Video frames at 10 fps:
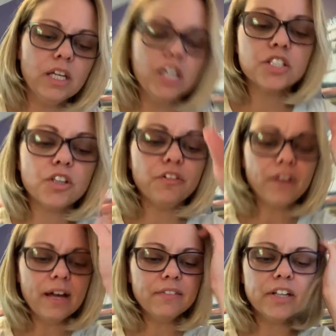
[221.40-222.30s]
So
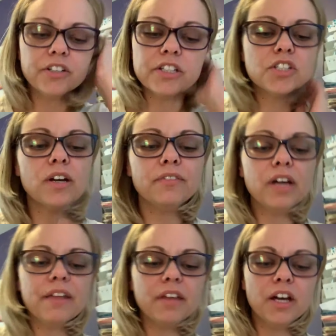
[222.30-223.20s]
500, so I've
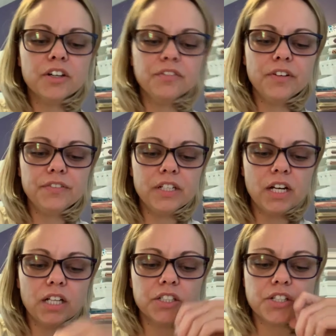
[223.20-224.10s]
got the
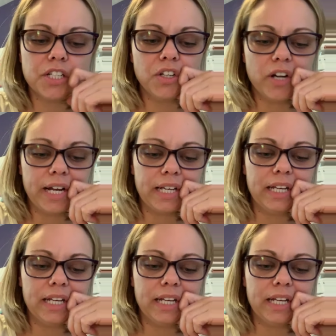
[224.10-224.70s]
$150 in credit.